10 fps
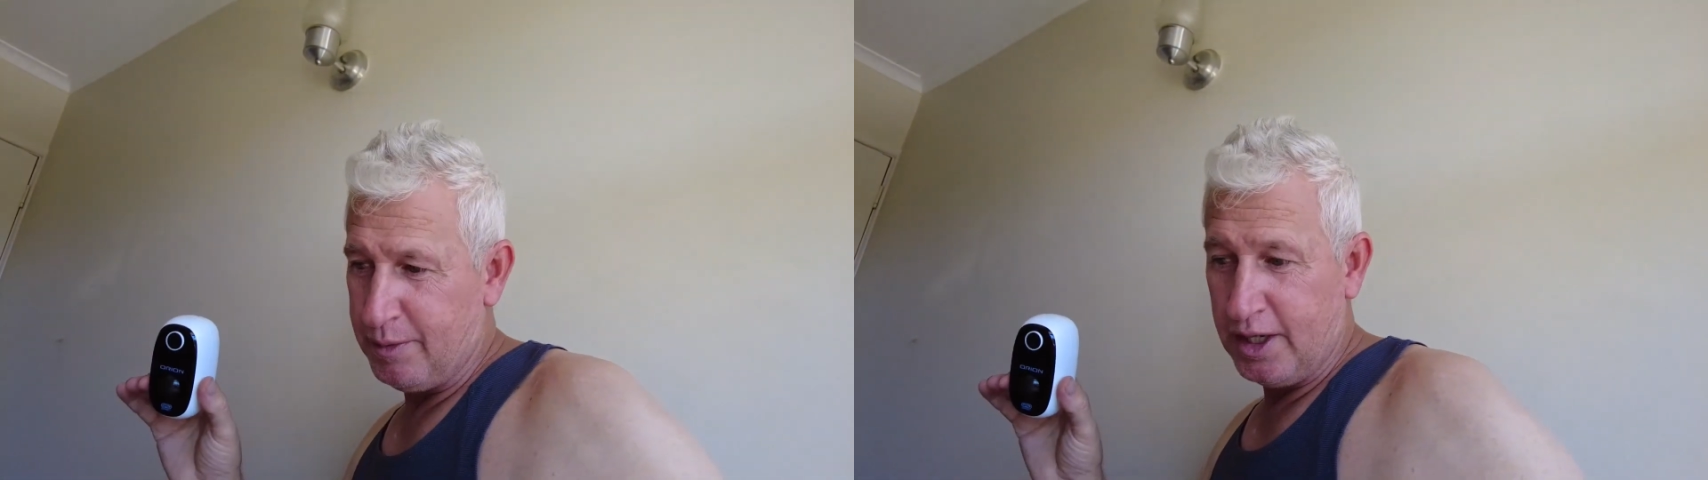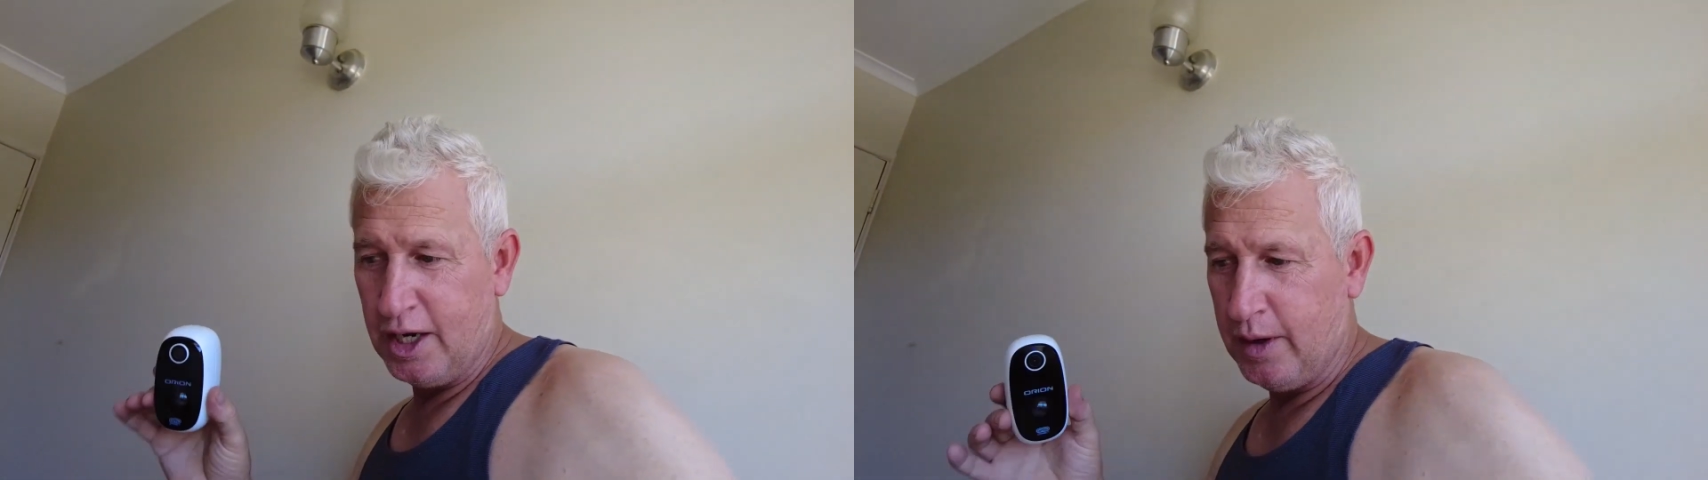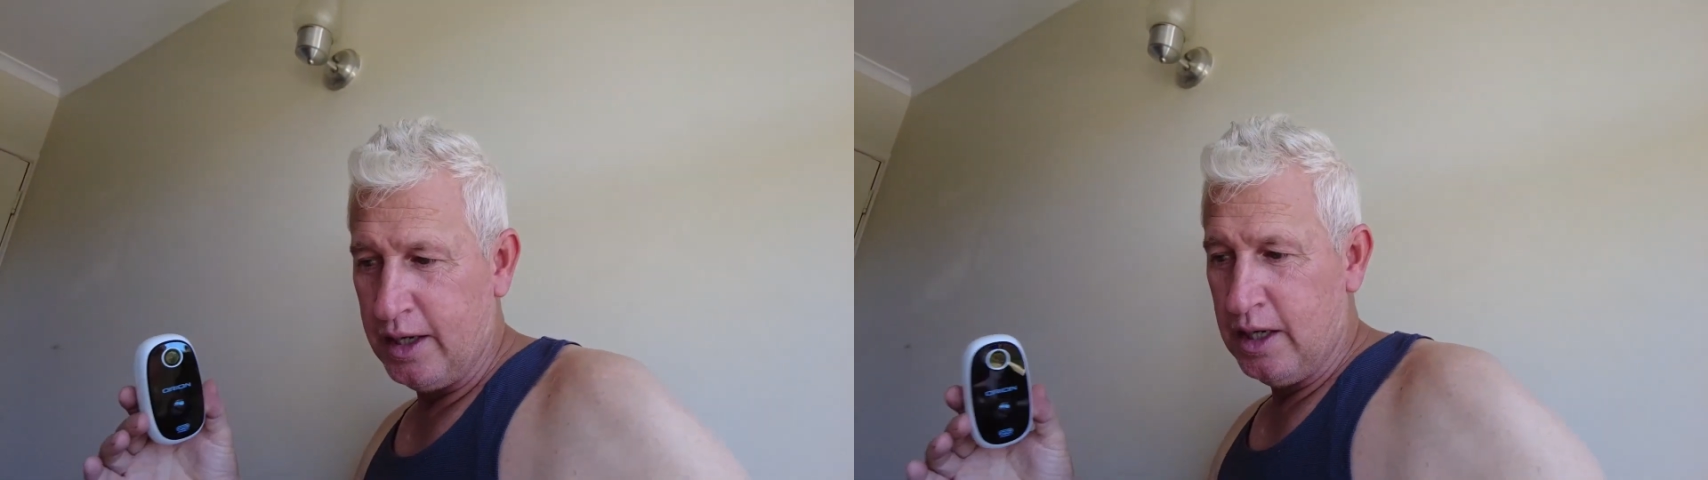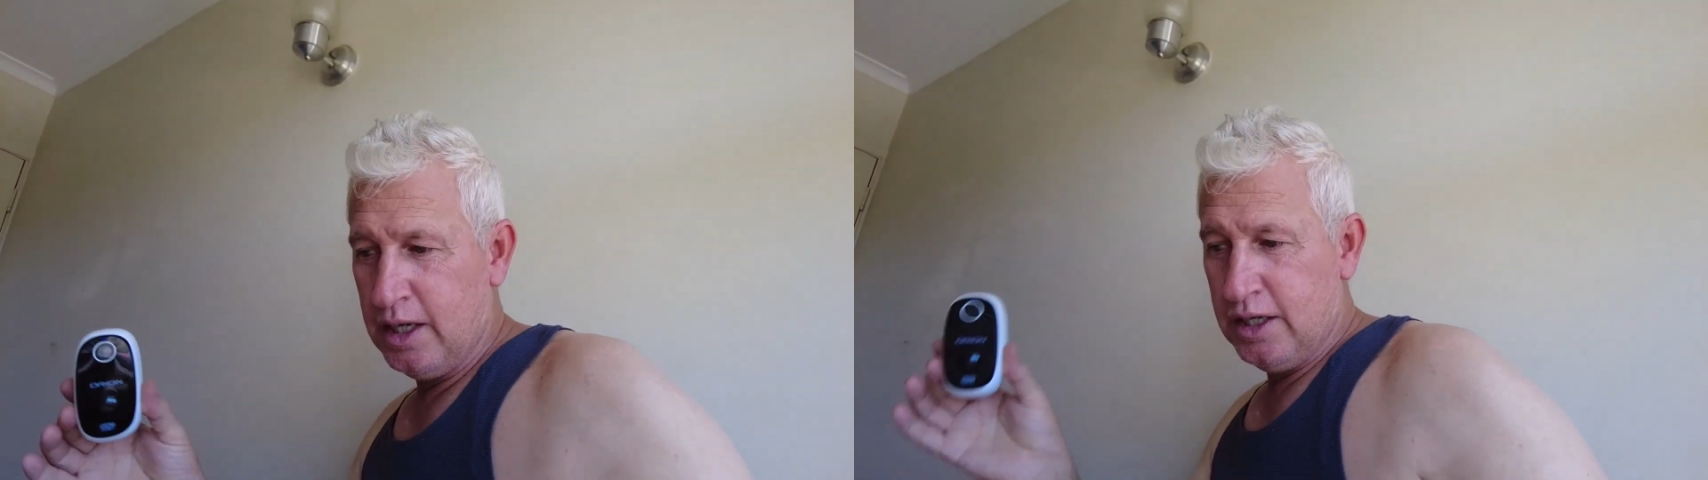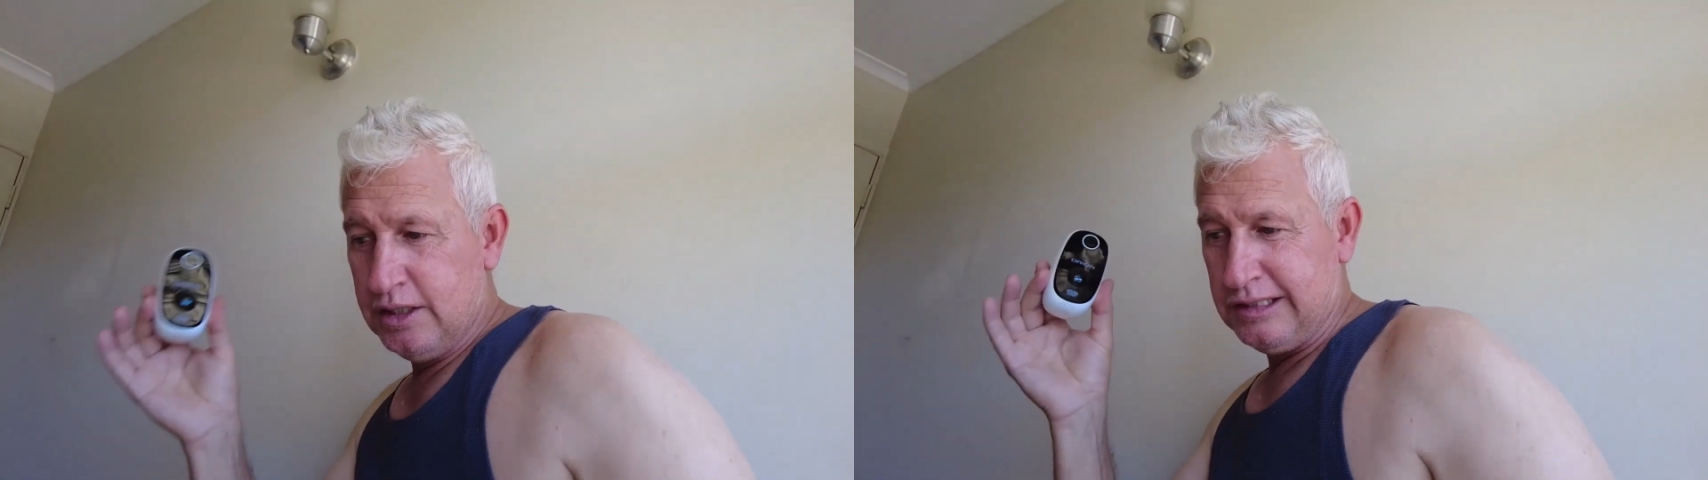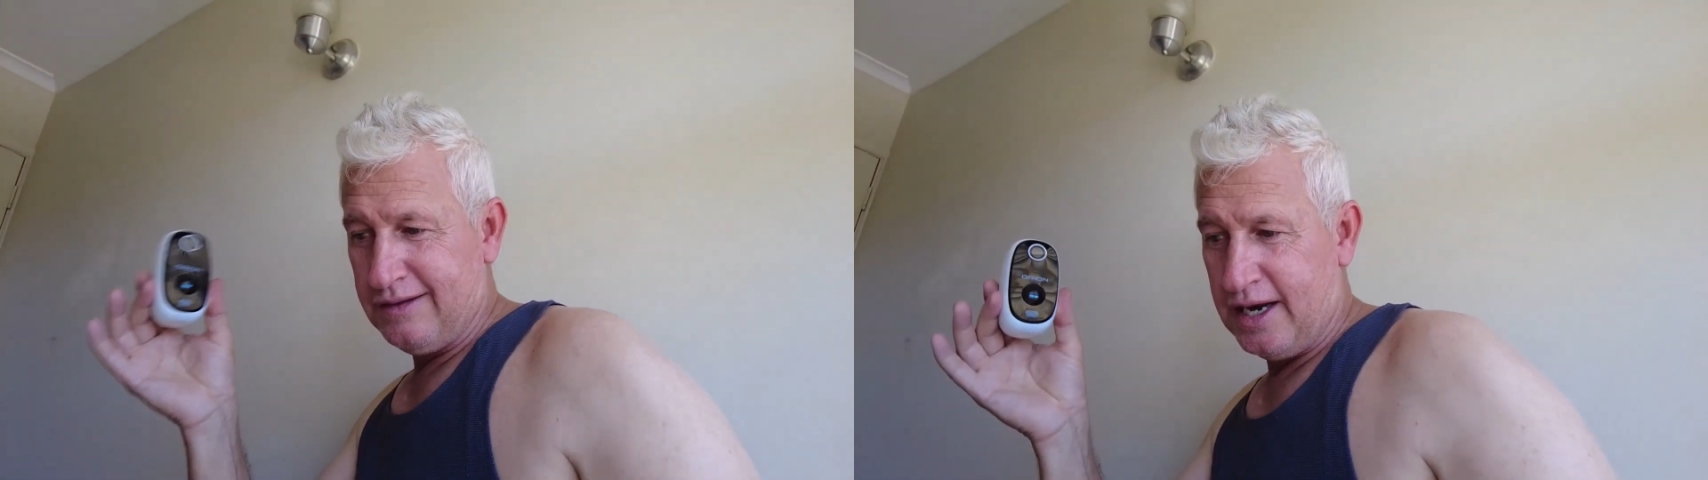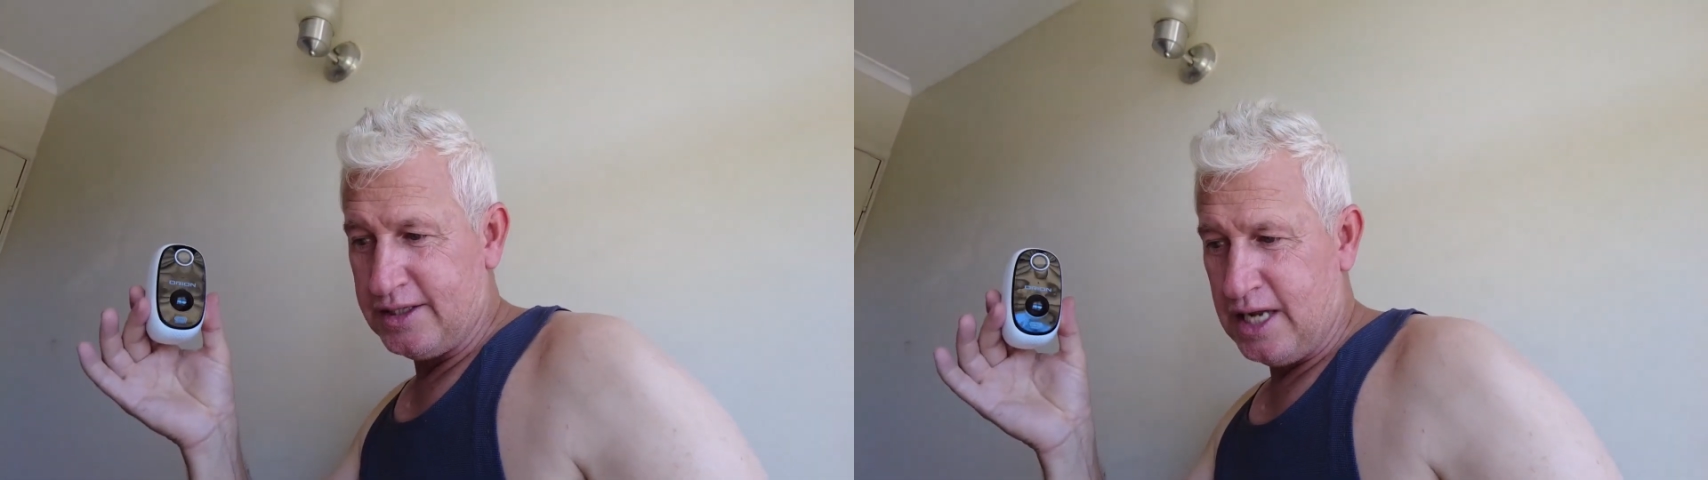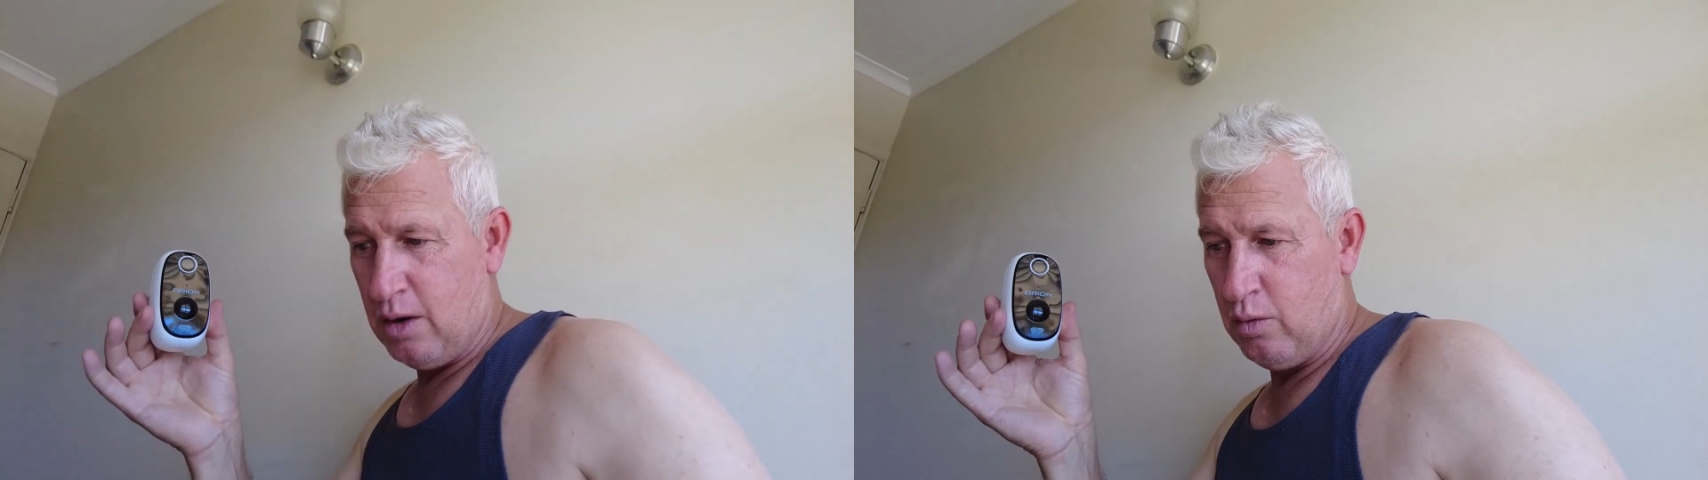but anyway, so that is
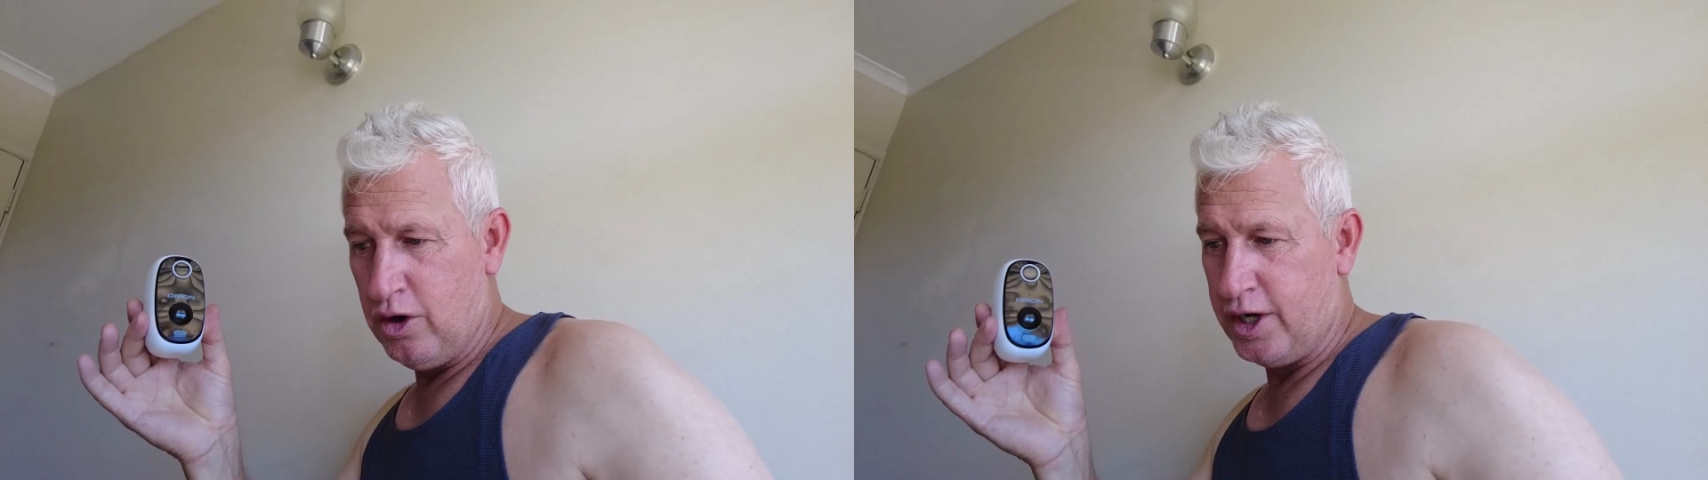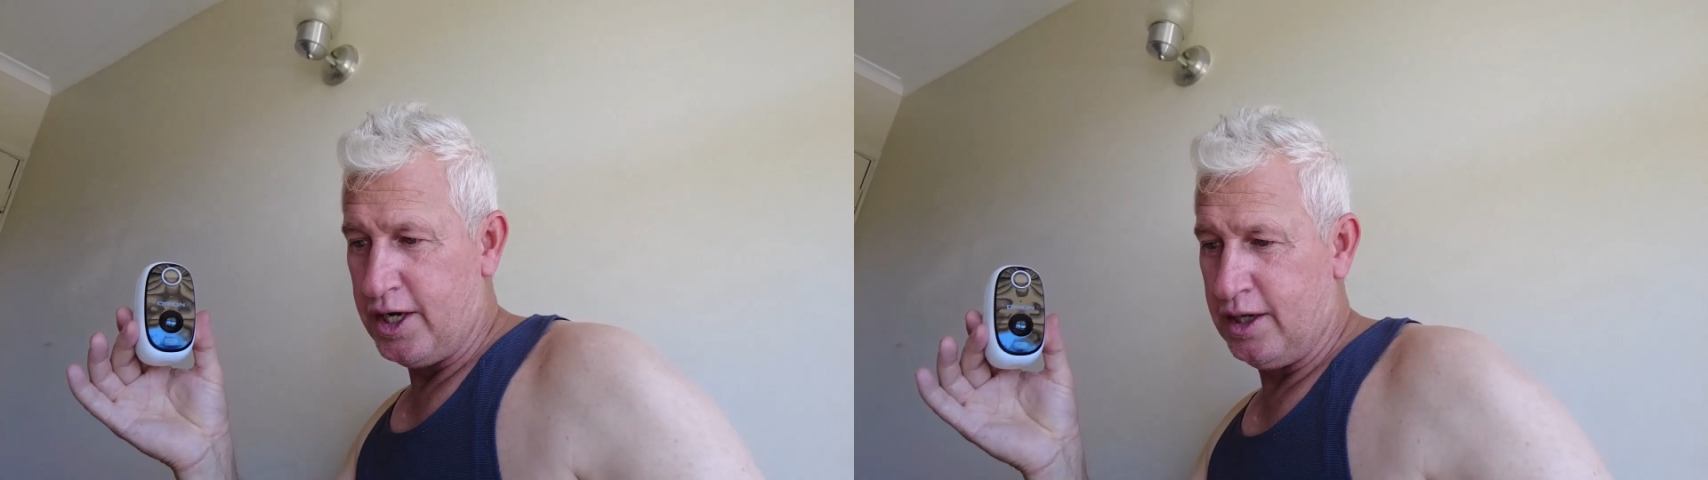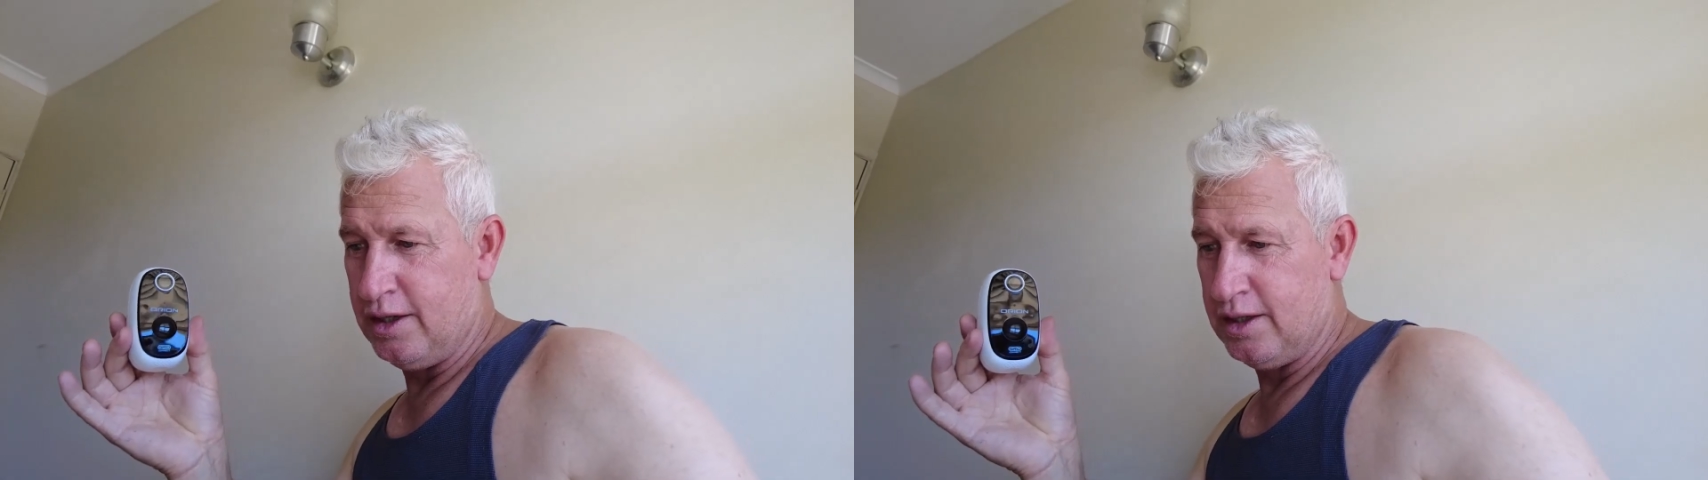now working.